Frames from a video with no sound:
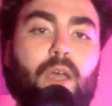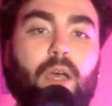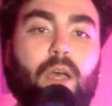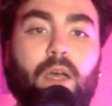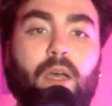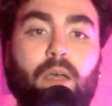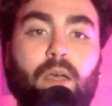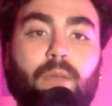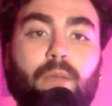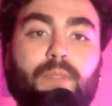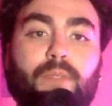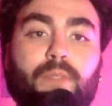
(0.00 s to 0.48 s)

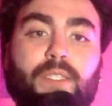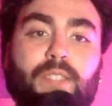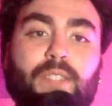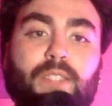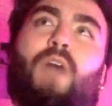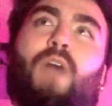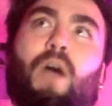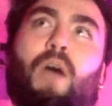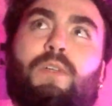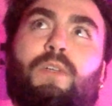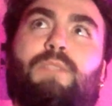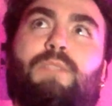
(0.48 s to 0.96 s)
because
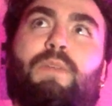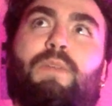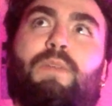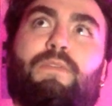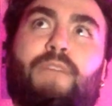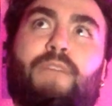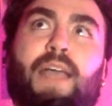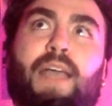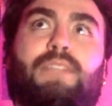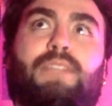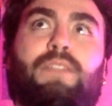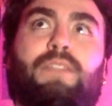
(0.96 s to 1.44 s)
I've always been
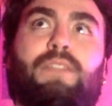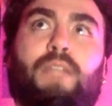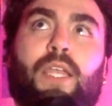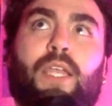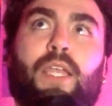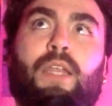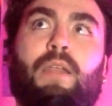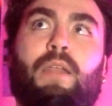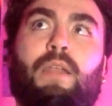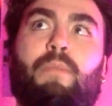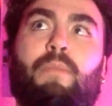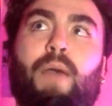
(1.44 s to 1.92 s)

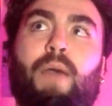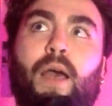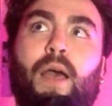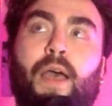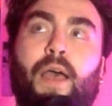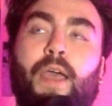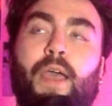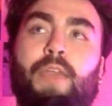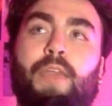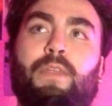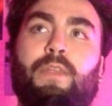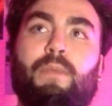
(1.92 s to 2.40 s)
fascinated
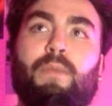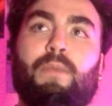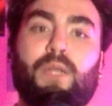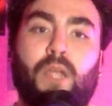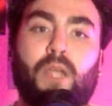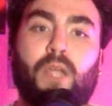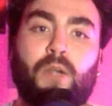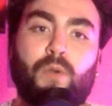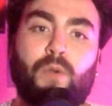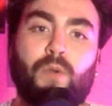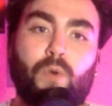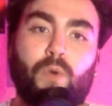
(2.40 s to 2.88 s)
by the
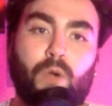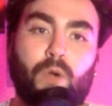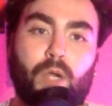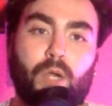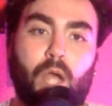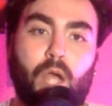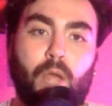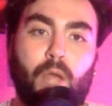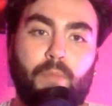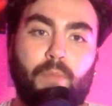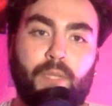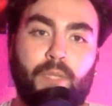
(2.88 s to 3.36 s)
Madonna-Whore
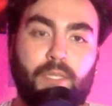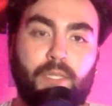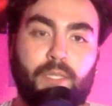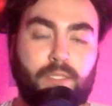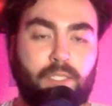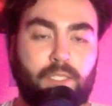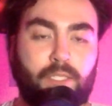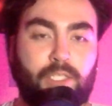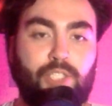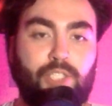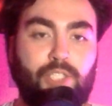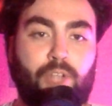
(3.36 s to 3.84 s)

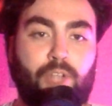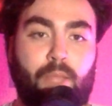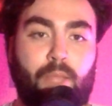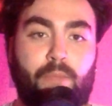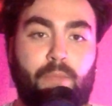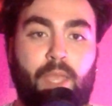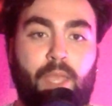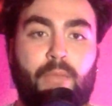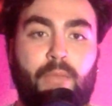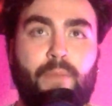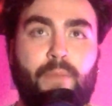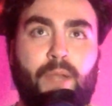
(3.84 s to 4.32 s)
Complex and straight
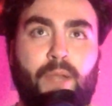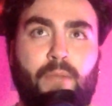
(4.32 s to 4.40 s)
men.